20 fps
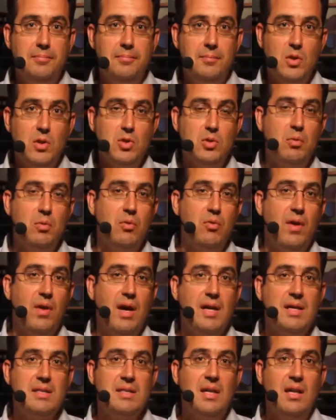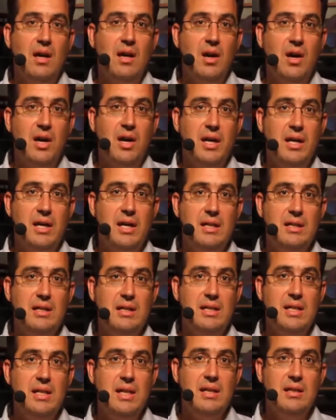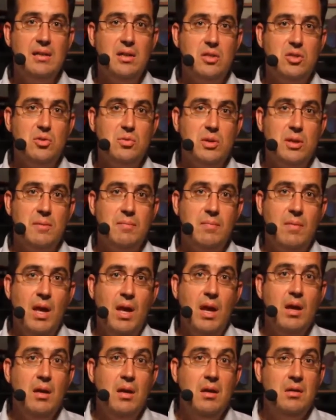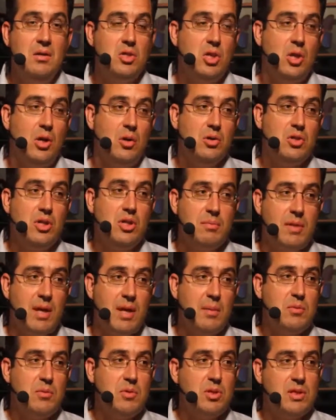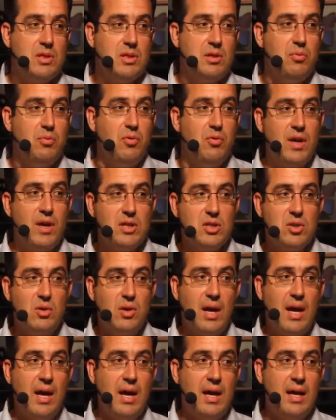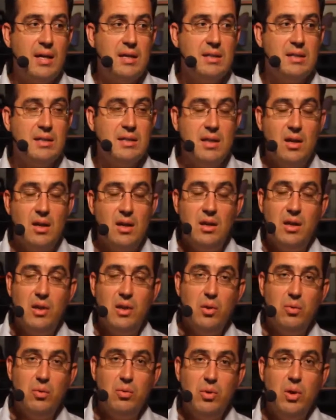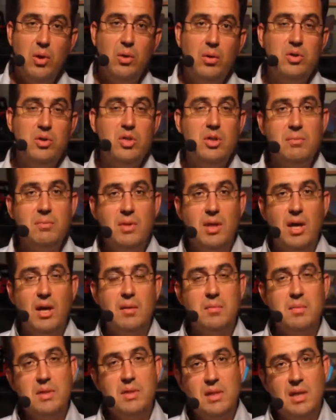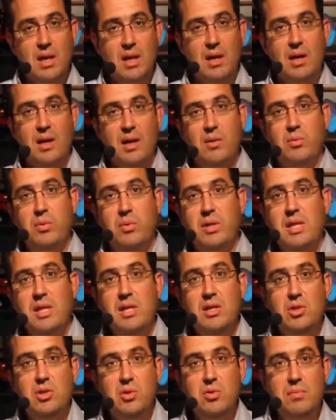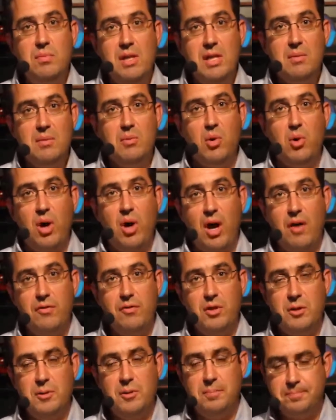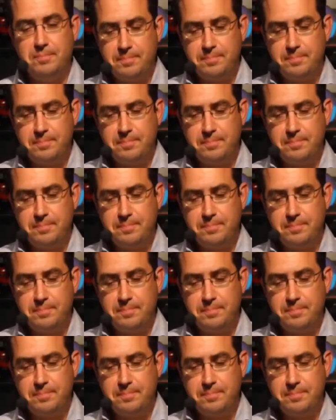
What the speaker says: supervised they are in the industry. So sometimes the professor has a little role, sometimes we need to meet more often.